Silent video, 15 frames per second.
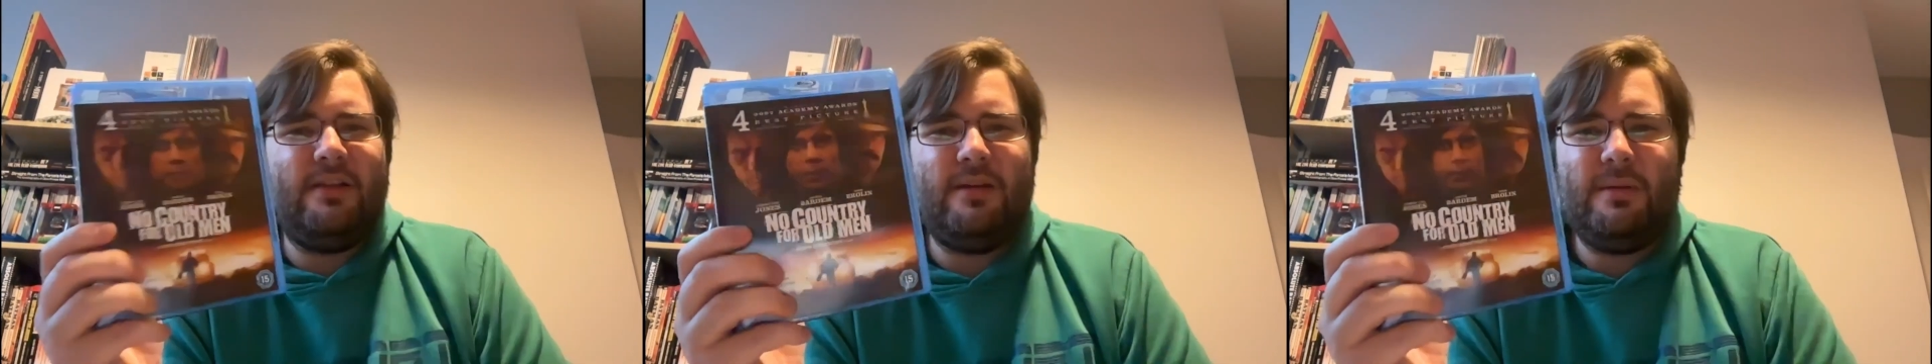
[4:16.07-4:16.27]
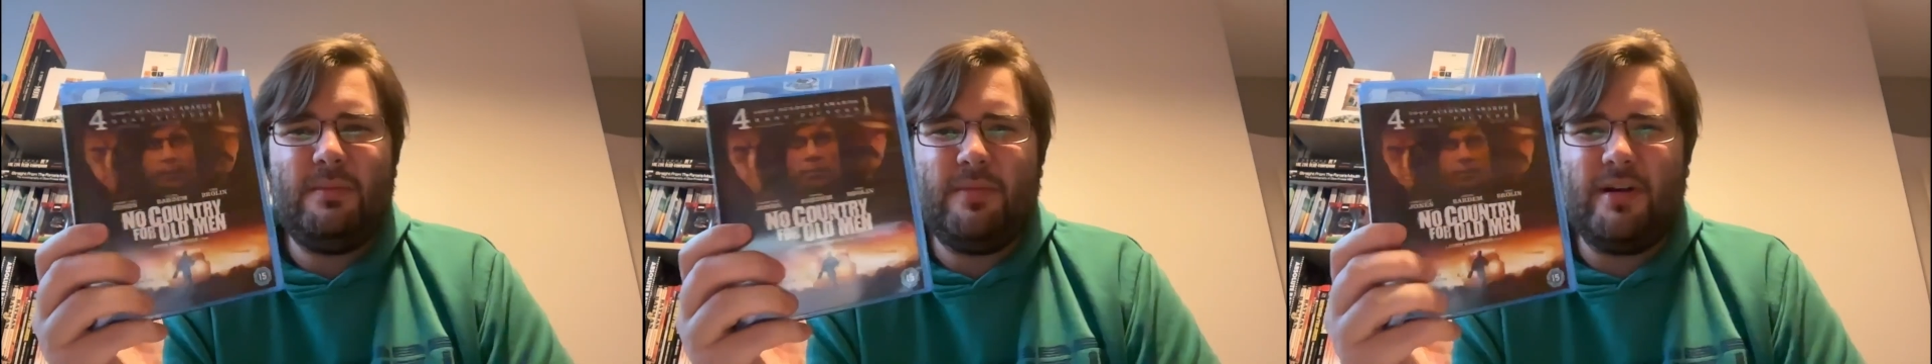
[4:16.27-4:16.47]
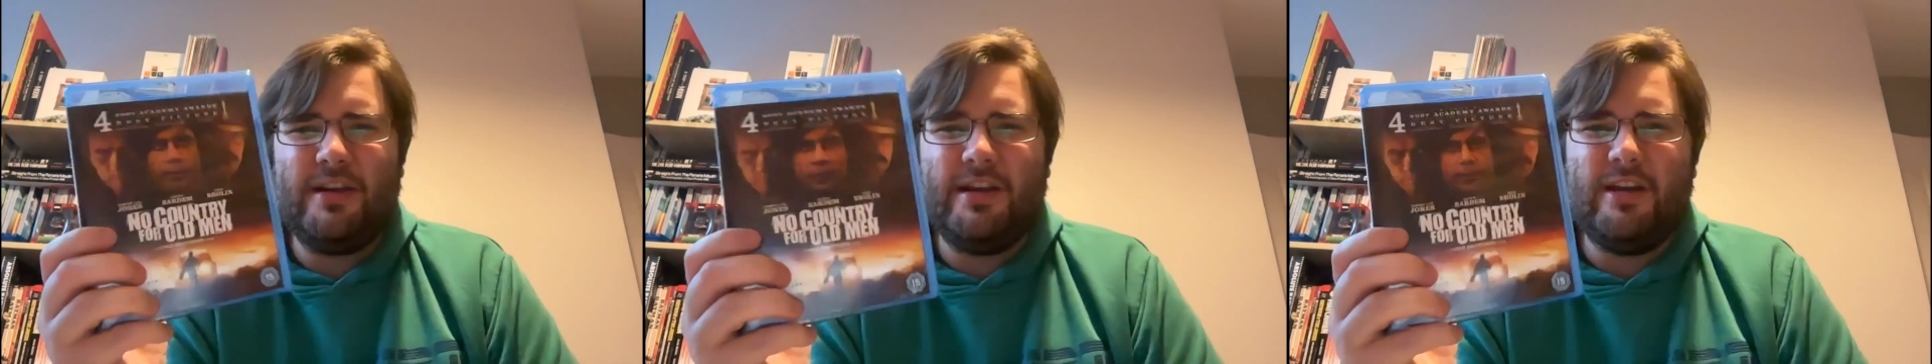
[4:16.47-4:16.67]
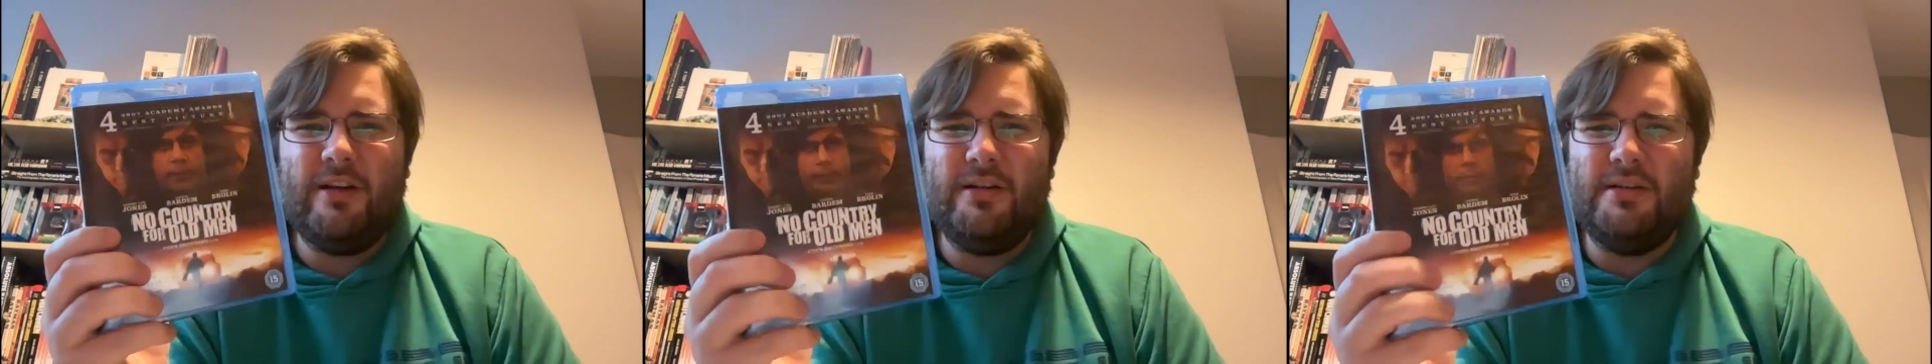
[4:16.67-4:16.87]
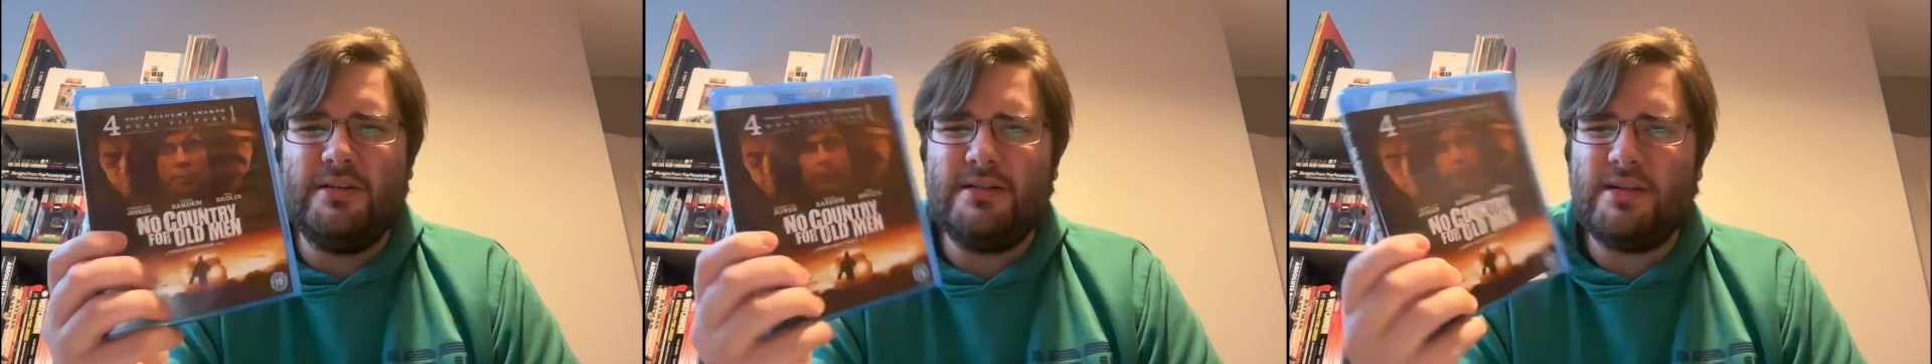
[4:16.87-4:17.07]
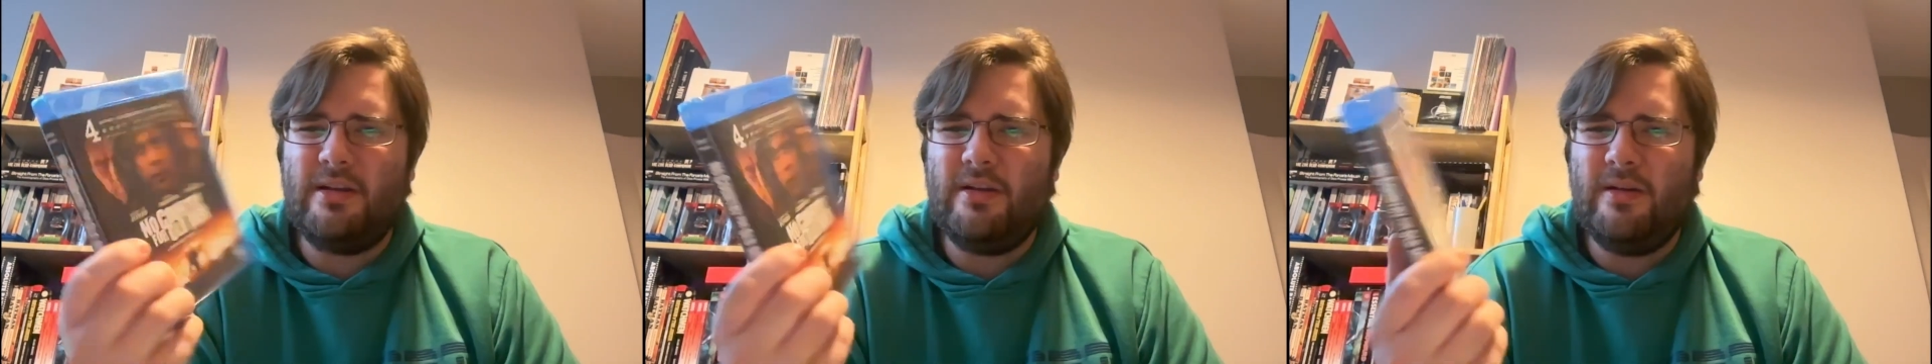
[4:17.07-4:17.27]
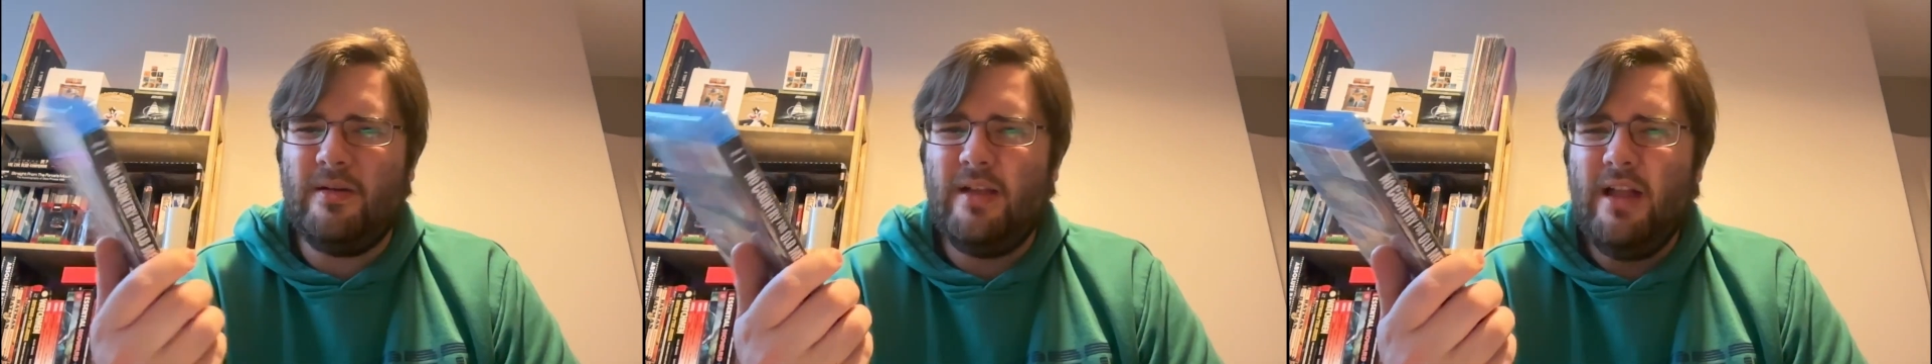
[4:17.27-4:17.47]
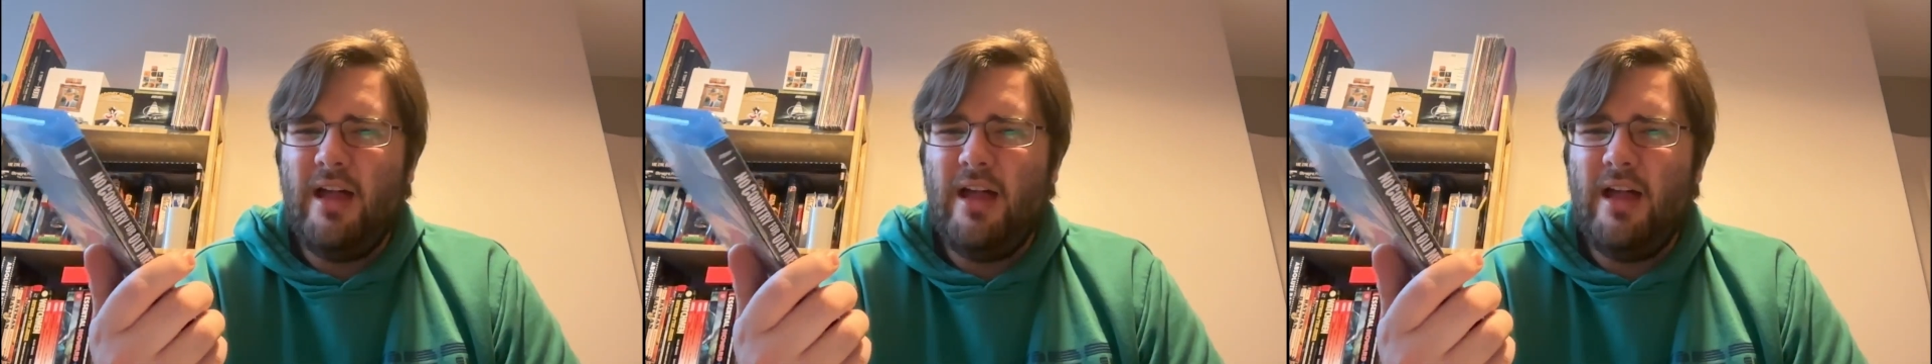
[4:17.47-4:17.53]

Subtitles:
look pretty good. So